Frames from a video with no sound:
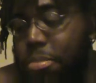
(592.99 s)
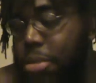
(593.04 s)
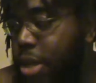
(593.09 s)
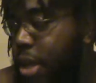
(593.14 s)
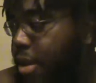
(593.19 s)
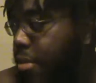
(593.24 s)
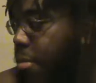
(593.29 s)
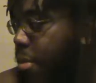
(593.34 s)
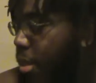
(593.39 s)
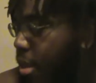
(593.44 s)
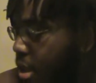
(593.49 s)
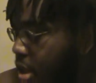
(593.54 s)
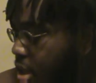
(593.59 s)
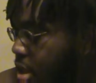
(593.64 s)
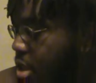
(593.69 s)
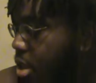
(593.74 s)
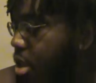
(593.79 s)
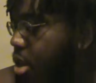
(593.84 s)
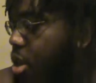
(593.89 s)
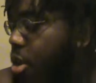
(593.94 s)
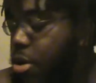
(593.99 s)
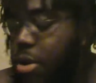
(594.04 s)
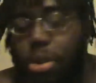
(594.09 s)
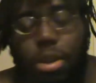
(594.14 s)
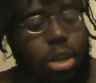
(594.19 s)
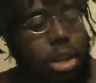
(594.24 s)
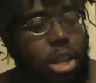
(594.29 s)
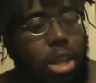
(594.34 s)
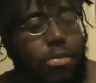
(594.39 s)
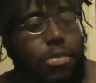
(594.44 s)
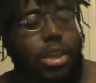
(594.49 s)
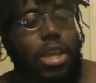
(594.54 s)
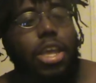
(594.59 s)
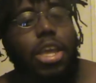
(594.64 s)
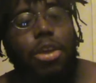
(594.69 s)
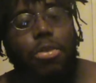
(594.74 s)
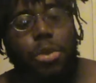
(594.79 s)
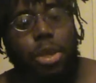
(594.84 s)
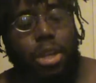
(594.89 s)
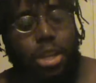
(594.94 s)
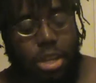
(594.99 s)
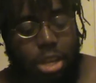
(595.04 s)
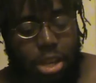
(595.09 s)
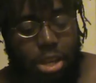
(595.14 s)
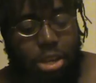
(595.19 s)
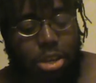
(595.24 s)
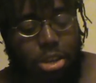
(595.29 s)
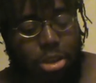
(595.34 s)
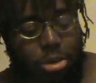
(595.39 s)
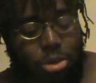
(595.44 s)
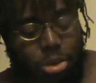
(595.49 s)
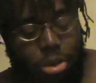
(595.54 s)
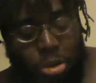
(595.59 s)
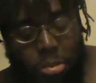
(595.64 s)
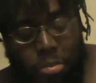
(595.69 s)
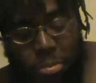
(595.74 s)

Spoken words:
but living here in San Antonio,